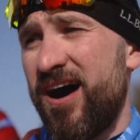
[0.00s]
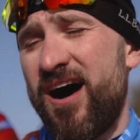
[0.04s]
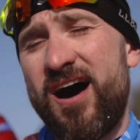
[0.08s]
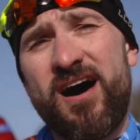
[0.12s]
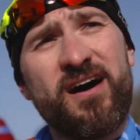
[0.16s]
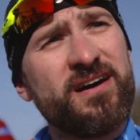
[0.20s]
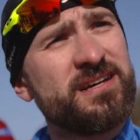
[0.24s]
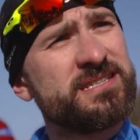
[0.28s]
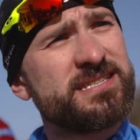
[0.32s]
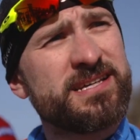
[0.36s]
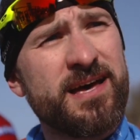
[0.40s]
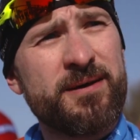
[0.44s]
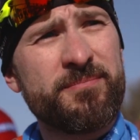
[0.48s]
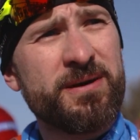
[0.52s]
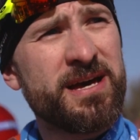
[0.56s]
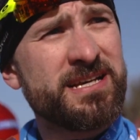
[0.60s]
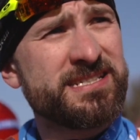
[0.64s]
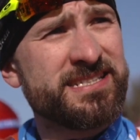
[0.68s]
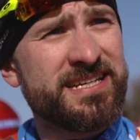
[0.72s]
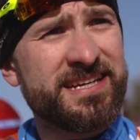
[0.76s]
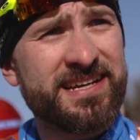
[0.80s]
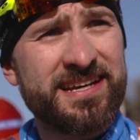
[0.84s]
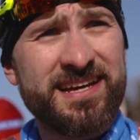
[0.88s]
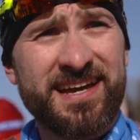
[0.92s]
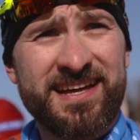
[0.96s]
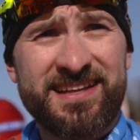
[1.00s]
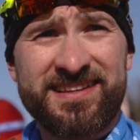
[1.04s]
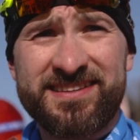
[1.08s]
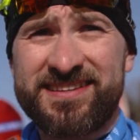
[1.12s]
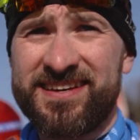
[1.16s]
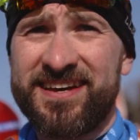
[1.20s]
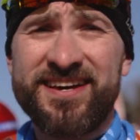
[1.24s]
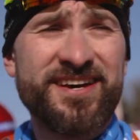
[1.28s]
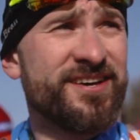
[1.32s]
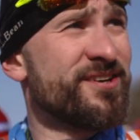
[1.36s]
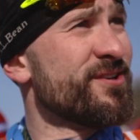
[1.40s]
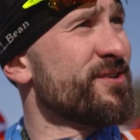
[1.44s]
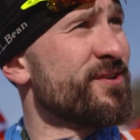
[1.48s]
ah, it's amazing, and
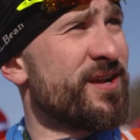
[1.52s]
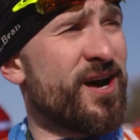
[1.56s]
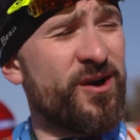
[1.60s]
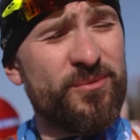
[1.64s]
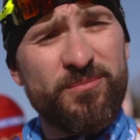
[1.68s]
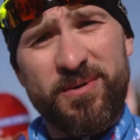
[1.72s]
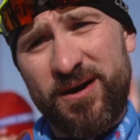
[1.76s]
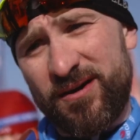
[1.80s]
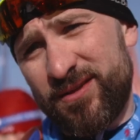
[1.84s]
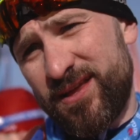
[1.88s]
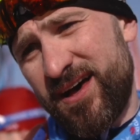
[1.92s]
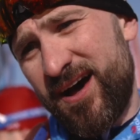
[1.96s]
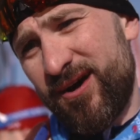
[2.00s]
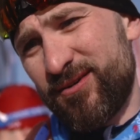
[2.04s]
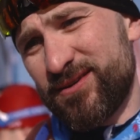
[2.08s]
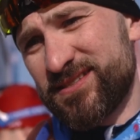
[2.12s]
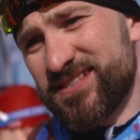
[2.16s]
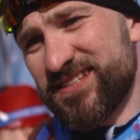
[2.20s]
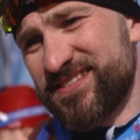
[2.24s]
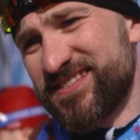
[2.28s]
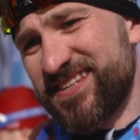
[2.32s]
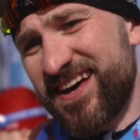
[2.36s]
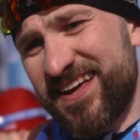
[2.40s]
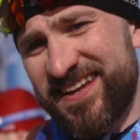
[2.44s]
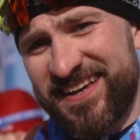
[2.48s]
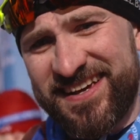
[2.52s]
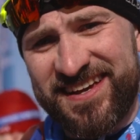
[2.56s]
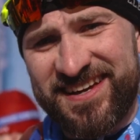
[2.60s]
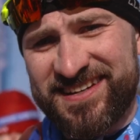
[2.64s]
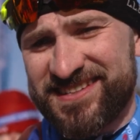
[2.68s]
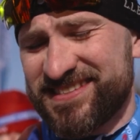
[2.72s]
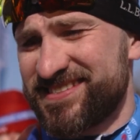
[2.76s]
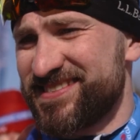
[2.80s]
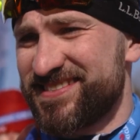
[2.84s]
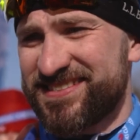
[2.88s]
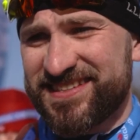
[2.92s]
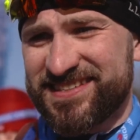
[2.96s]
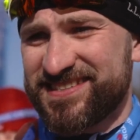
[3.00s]
you know about how is the sun
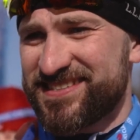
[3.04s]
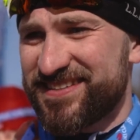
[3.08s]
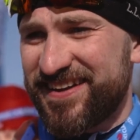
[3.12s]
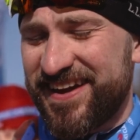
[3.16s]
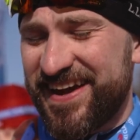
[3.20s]
ends. It's